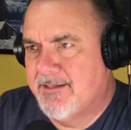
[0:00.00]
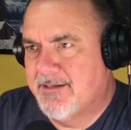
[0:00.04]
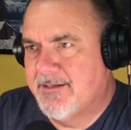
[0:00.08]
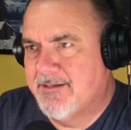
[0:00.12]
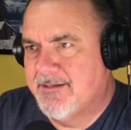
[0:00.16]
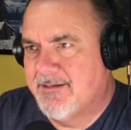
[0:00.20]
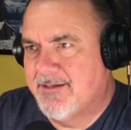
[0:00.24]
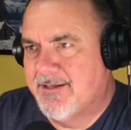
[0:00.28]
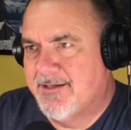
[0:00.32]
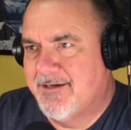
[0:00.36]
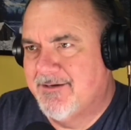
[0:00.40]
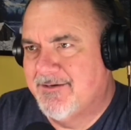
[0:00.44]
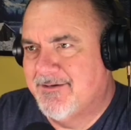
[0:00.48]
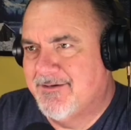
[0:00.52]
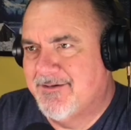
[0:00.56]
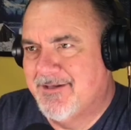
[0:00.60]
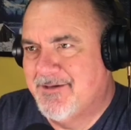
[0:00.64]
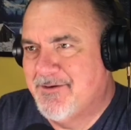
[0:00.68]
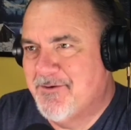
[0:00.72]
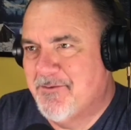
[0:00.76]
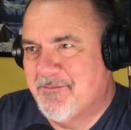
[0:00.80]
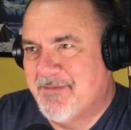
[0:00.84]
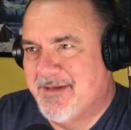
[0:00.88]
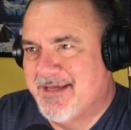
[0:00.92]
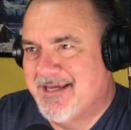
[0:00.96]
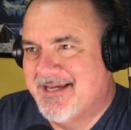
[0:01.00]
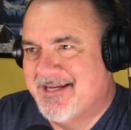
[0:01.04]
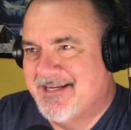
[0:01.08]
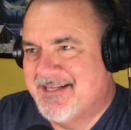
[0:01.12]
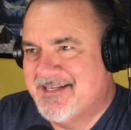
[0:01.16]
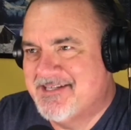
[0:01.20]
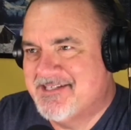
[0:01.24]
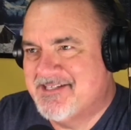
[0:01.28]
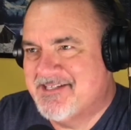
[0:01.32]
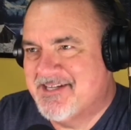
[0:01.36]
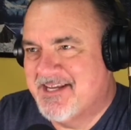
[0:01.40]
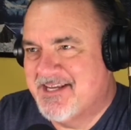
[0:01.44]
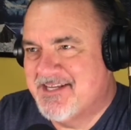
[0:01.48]
They don't make any
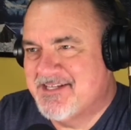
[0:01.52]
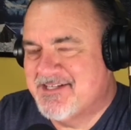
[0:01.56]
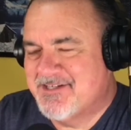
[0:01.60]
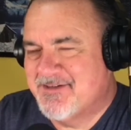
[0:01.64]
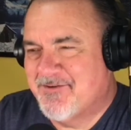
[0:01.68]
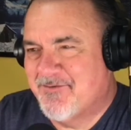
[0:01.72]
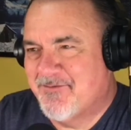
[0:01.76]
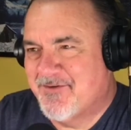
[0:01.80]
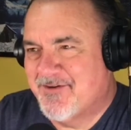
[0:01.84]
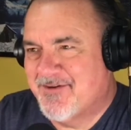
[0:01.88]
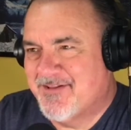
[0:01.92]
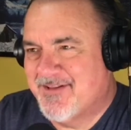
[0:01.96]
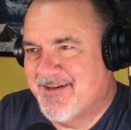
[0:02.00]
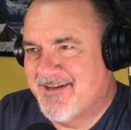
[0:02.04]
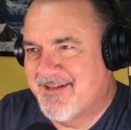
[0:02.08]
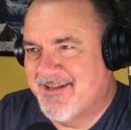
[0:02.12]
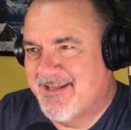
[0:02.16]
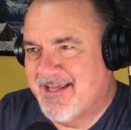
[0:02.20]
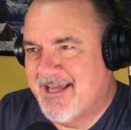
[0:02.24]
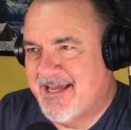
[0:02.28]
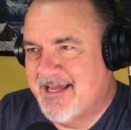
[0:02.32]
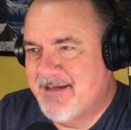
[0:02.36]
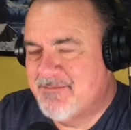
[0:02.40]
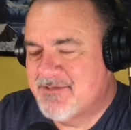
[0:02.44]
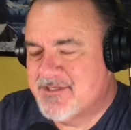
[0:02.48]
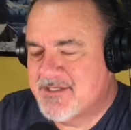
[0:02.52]
sense over in the games.